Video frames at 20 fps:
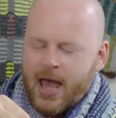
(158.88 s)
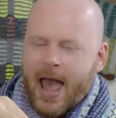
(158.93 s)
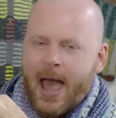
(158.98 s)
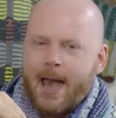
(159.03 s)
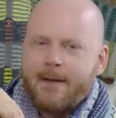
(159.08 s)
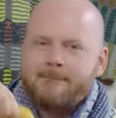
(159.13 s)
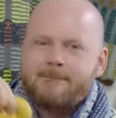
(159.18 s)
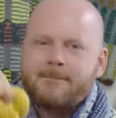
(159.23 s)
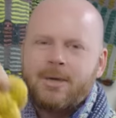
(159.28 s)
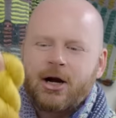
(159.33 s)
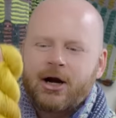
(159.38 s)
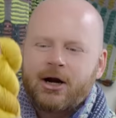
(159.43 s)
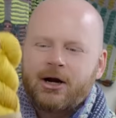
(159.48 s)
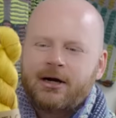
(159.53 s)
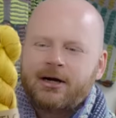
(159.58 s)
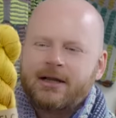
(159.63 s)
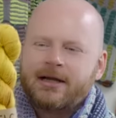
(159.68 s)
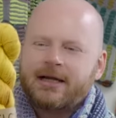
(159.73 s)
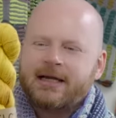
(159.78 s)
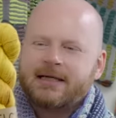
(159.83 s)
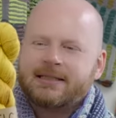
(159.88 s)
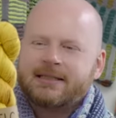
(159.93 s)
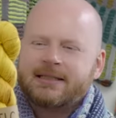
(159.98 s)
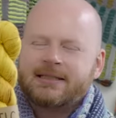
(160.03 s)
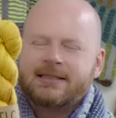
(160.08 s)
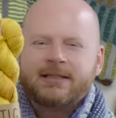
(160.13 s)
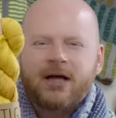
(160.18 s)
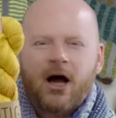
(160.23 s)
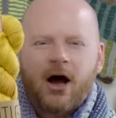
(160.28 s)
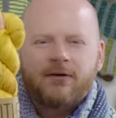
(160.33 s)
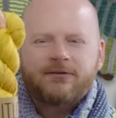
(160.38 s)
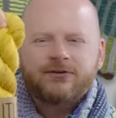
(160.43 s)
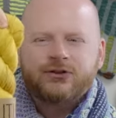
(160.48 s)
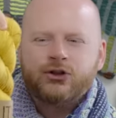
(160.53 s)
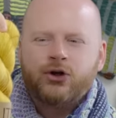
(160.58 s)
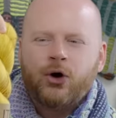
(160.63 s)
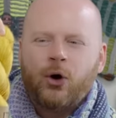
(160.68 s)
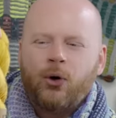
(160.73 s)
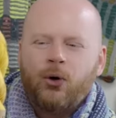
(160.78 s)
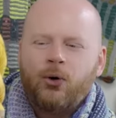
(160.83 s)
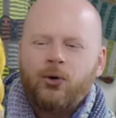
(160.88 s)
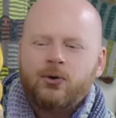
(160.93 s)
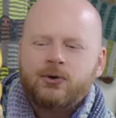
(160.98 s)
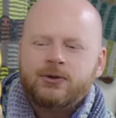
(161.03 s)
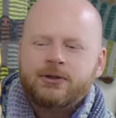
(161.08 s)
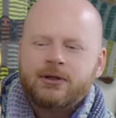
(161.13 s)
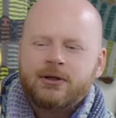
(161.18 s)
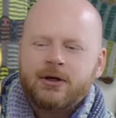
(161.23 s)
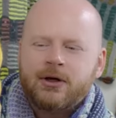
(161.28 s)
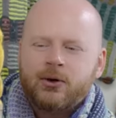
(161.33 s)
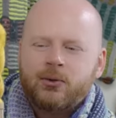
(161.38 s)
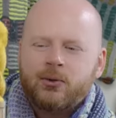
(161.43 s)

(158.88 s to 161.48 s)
Ember is a soft gold